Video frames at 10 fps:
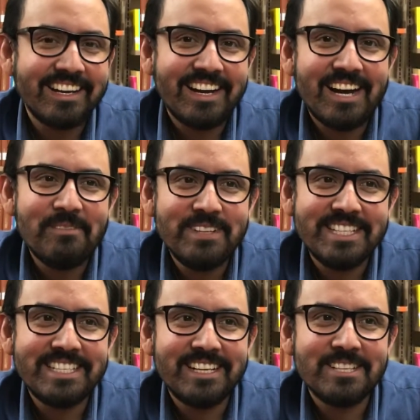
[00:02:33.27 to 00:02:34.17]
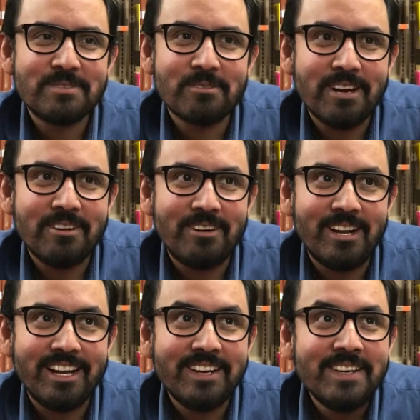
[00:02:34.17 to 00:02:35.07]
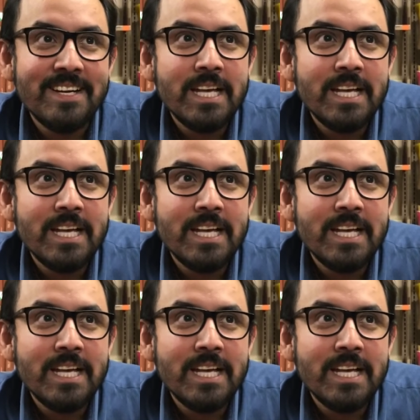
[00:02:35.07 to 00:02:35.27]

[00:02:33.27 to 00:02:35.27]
I've been teaching English for quite a while now.